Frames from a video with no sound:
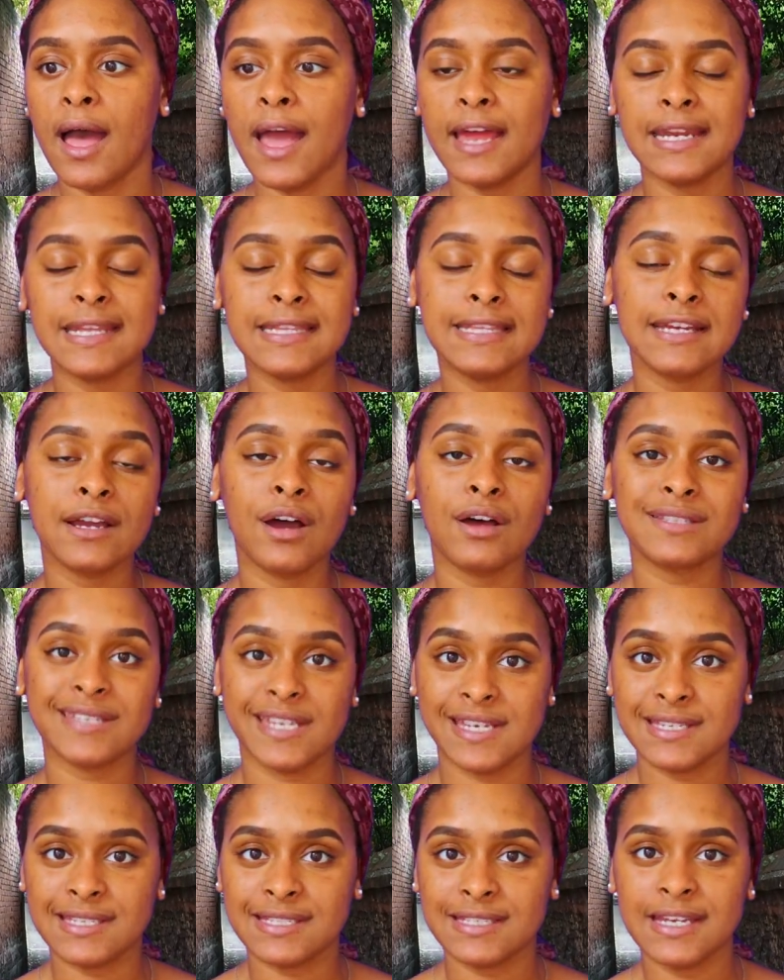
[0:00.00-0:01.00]
Anything
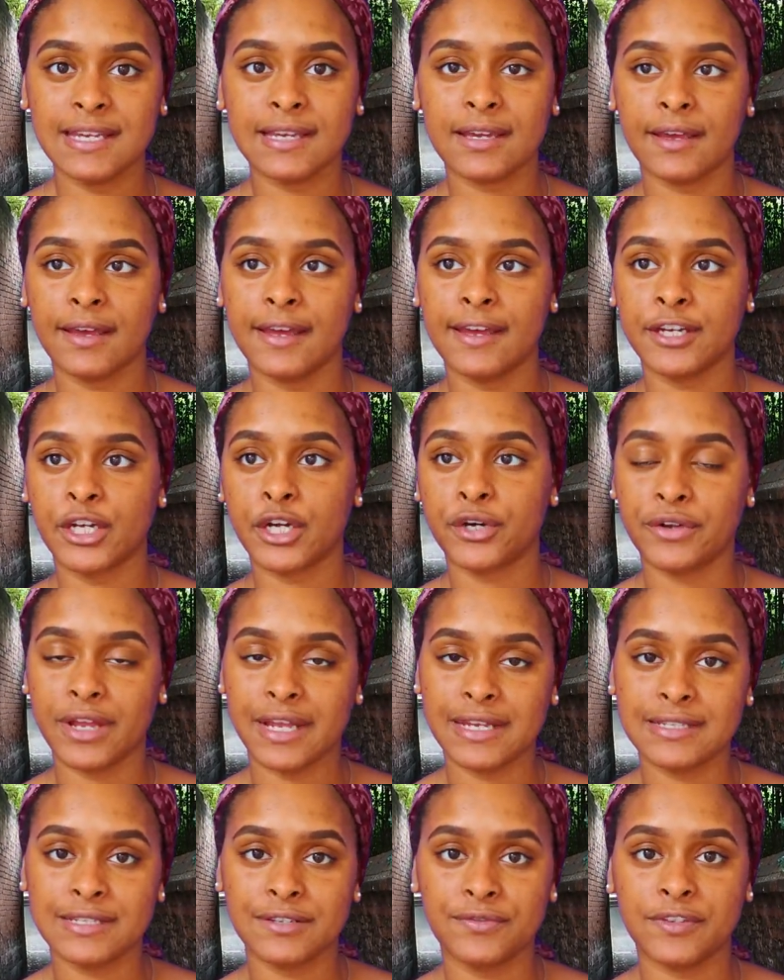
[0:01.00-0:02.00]
artistic and
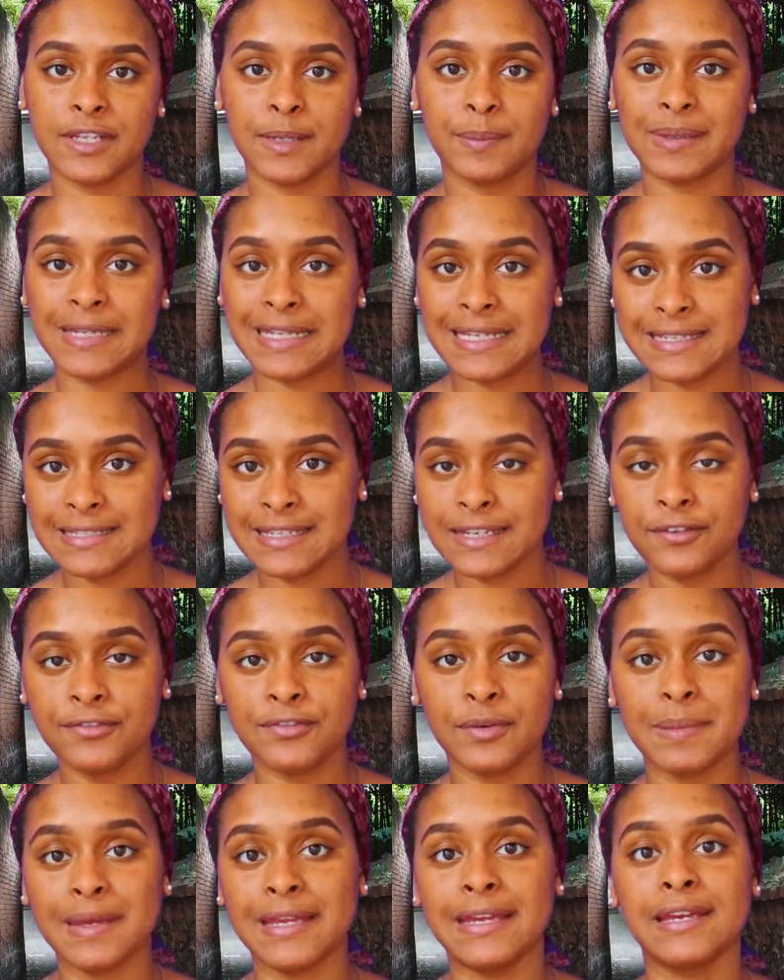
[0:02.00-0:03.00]
creatively pleasing
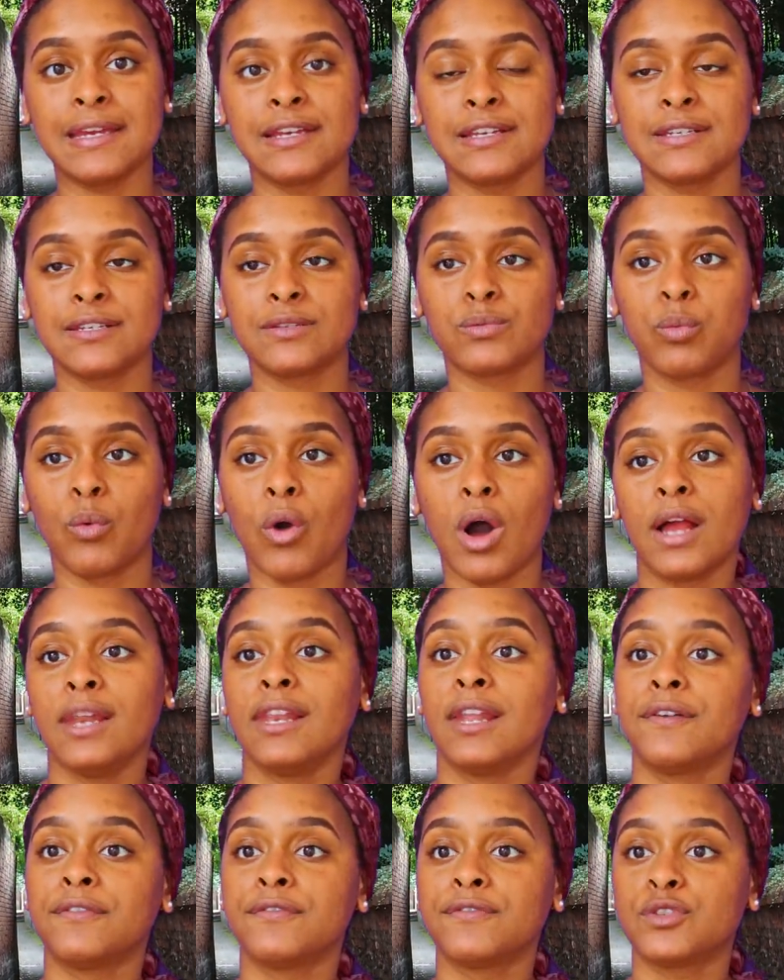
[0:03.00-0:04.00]
for me is what I
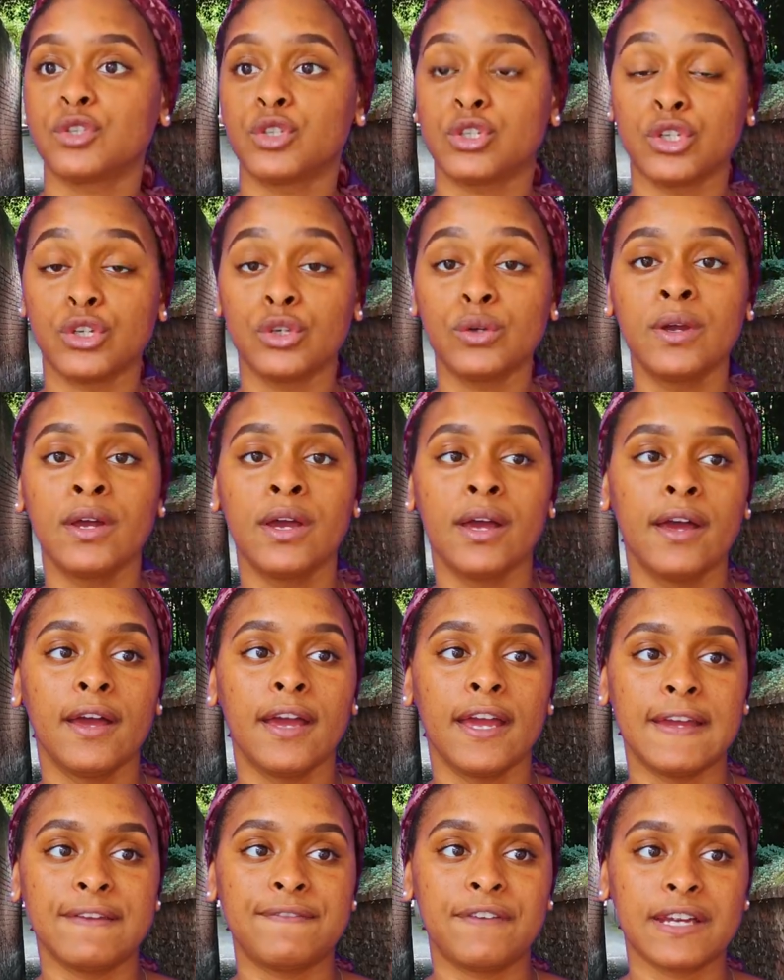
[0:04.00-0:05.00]
love to do.
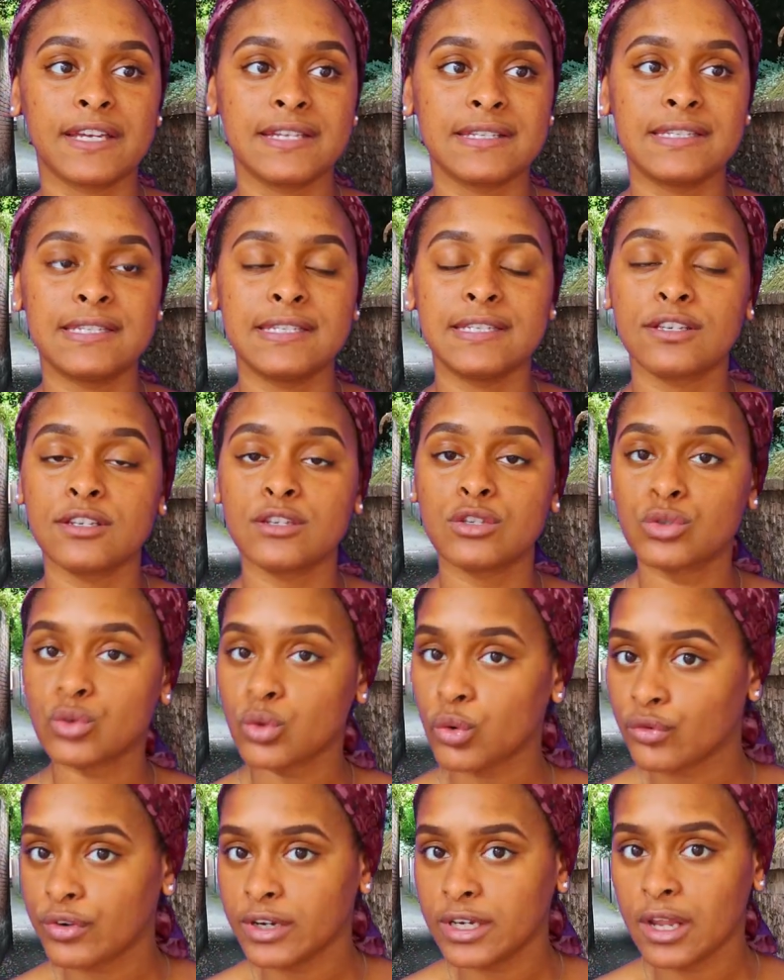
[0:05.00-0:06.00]
If I can see a
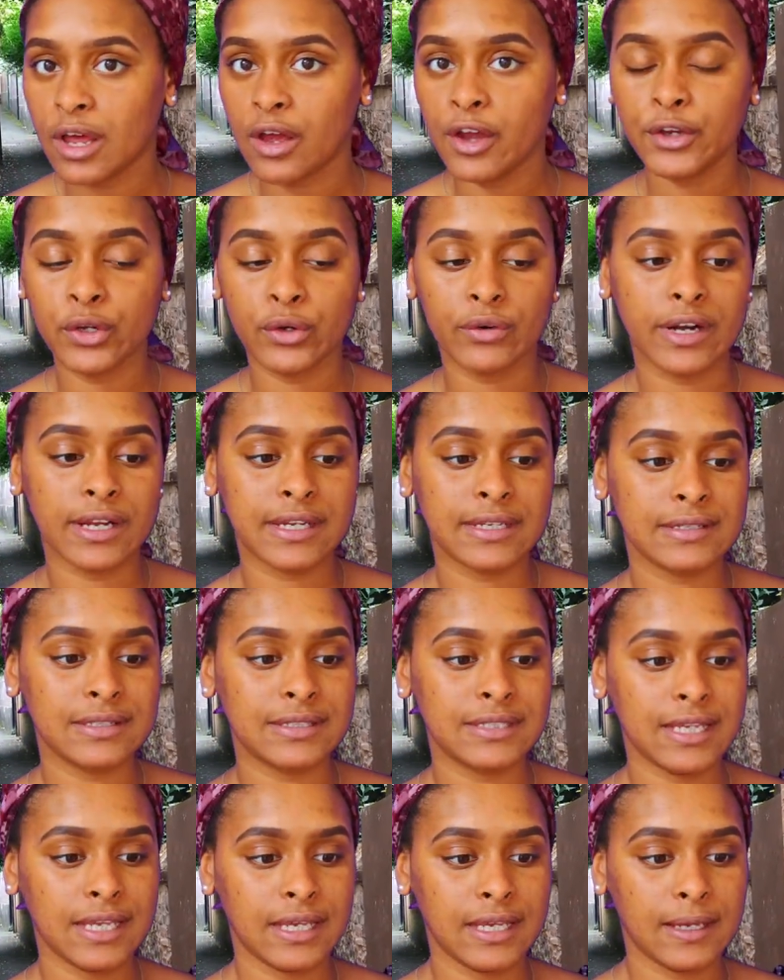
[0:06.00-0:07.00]
storyline or I can
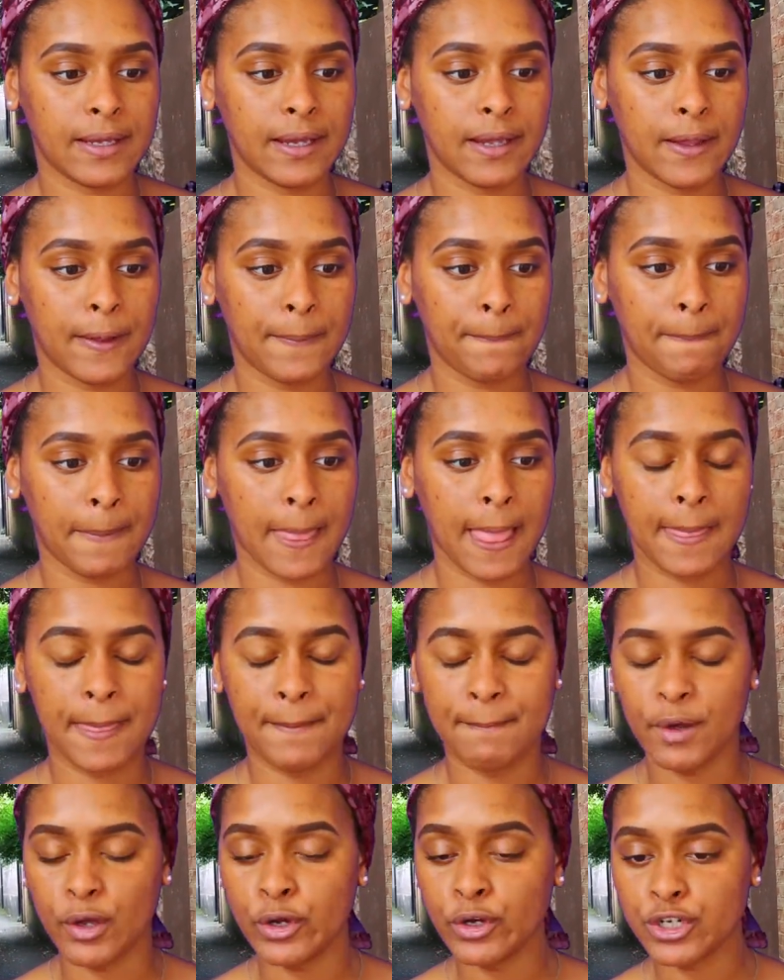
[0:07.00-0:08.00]
see um, an
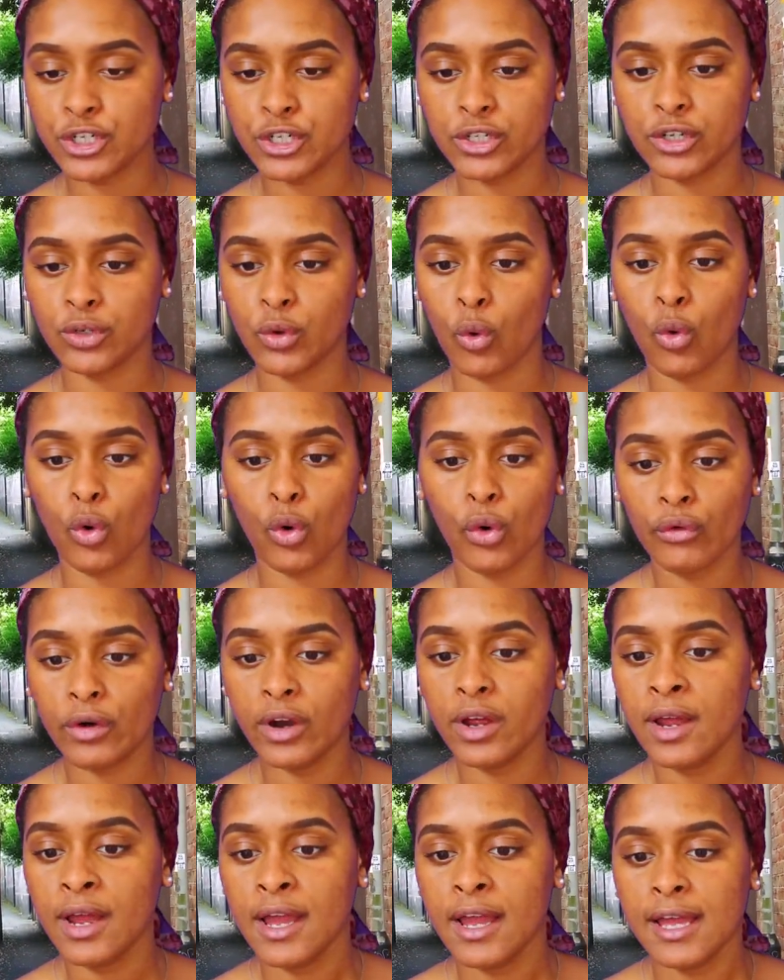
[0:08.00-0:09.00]
emotion, an
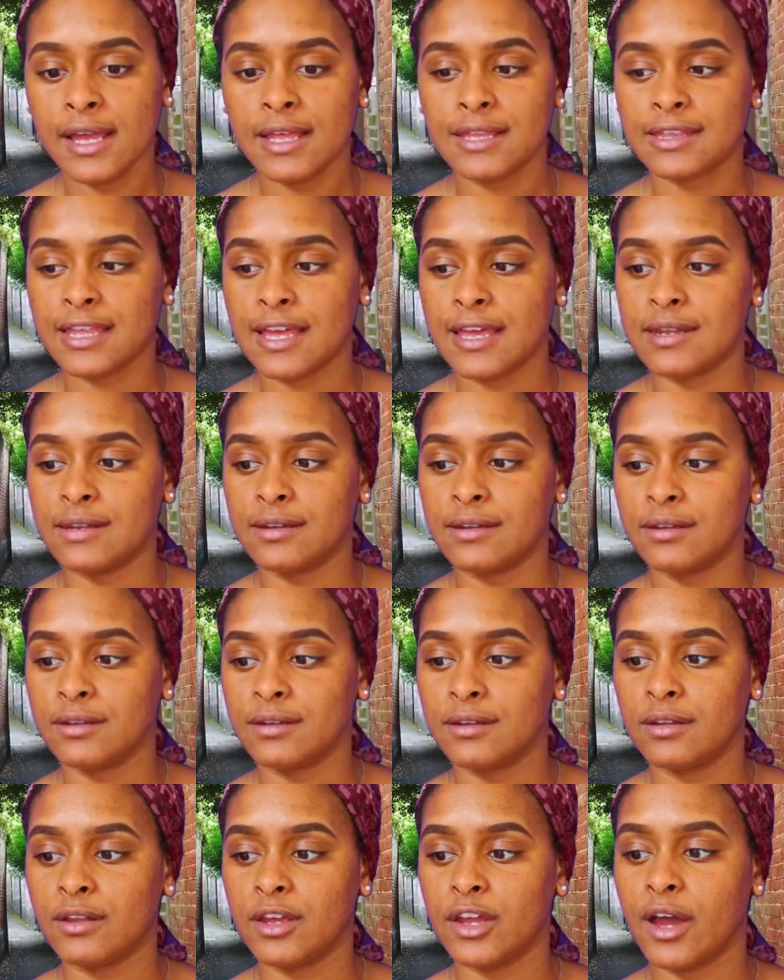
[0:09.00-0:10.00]
aura, then
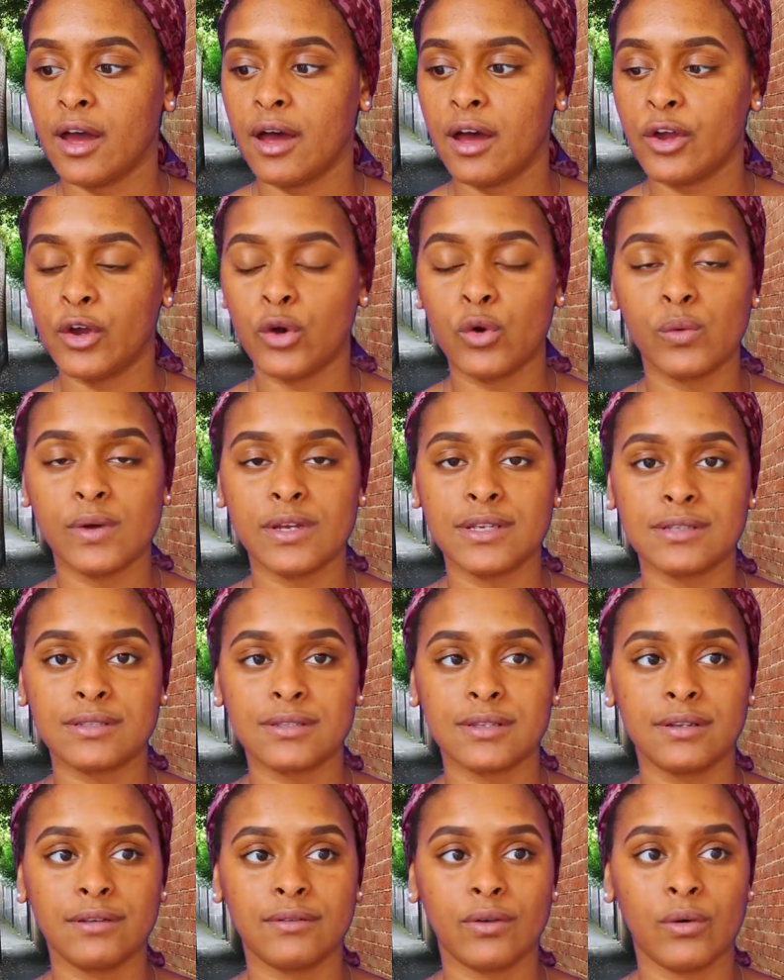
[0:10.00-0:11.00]
I
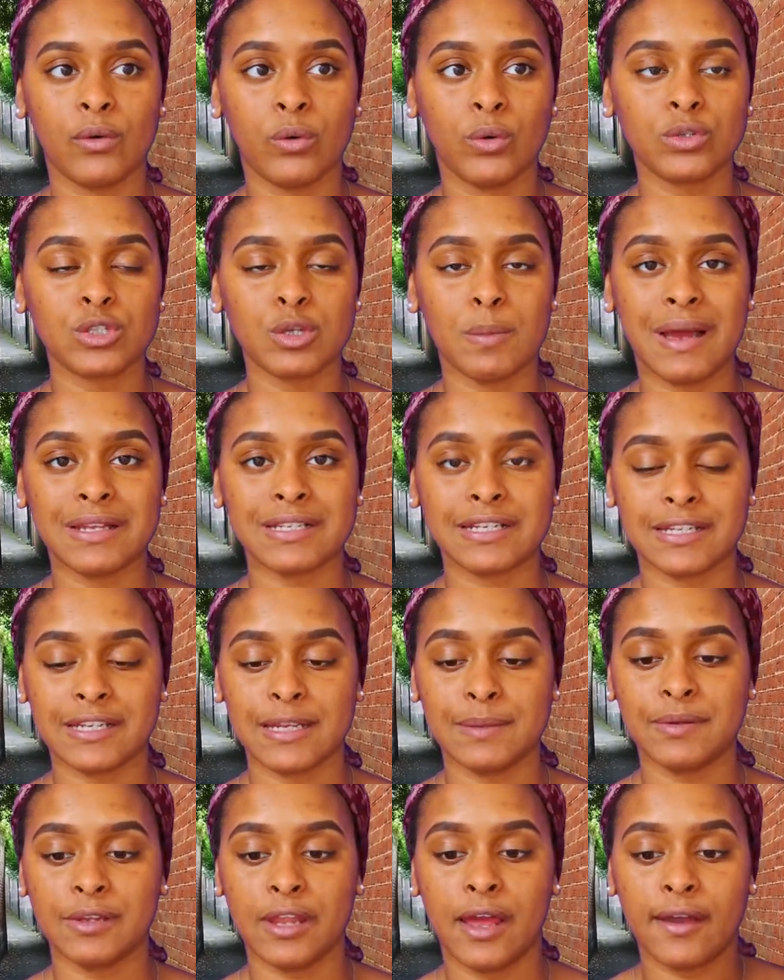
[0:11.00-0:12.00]
always
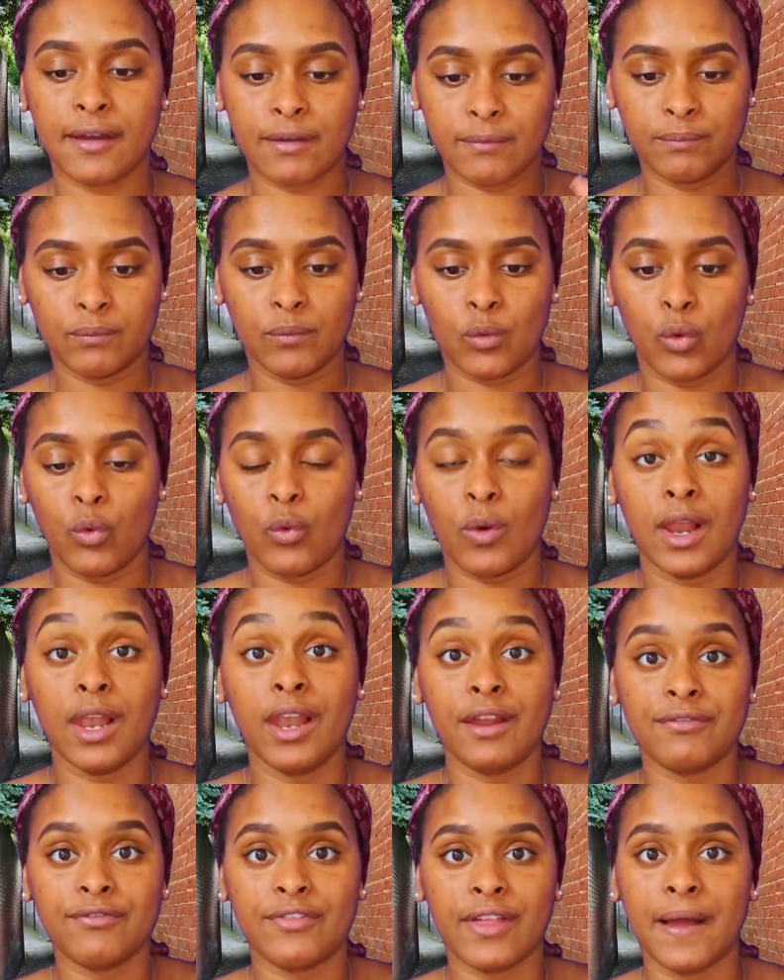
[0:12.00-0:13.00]
automatically be like, oh, I
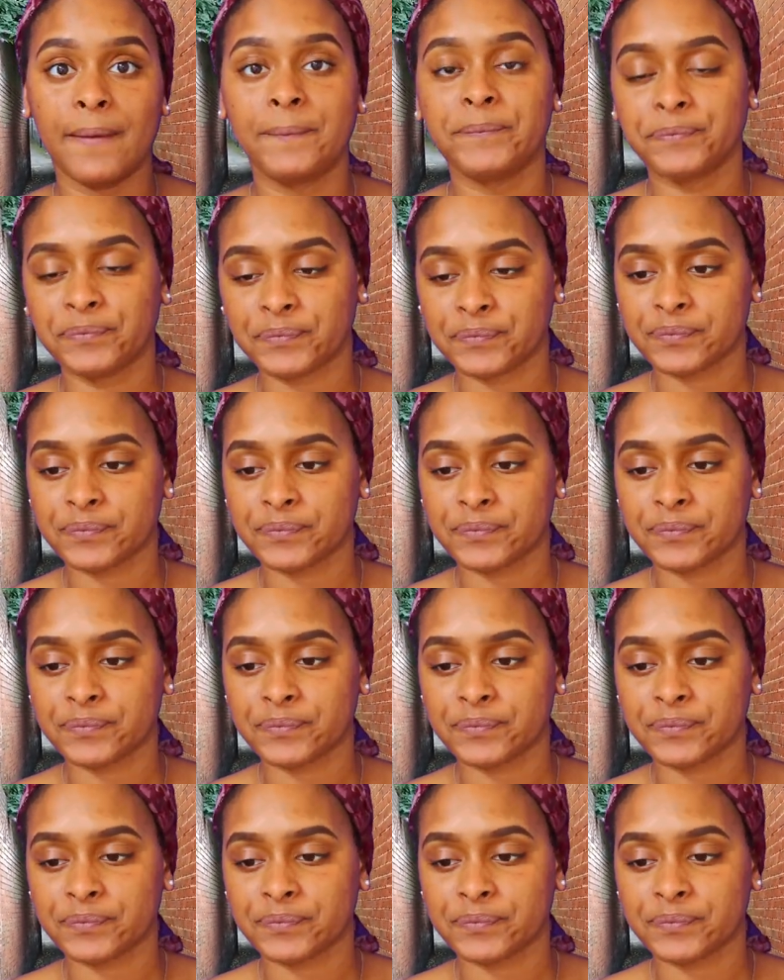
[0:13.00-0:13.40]
love that.